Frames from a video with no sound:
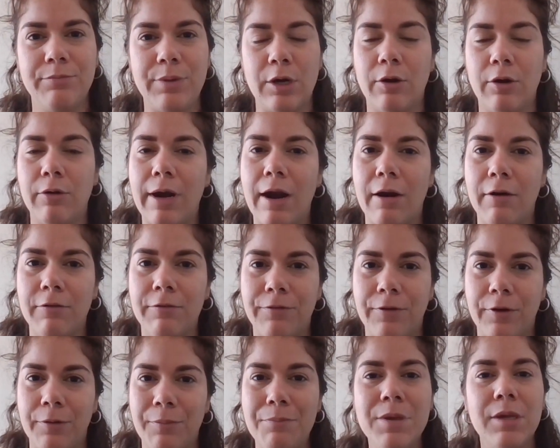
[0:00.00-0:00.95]
been around
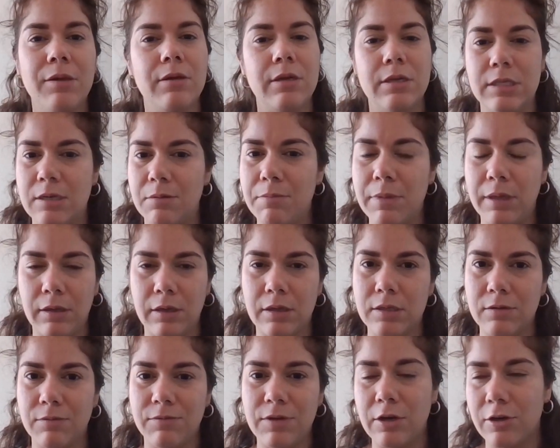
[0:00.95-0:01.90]
for millions and
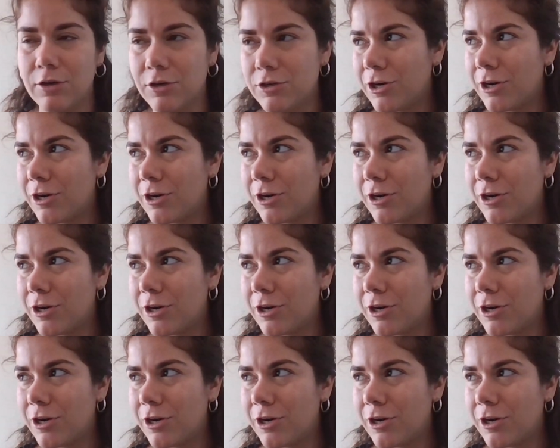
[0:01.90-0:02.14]
millions of years.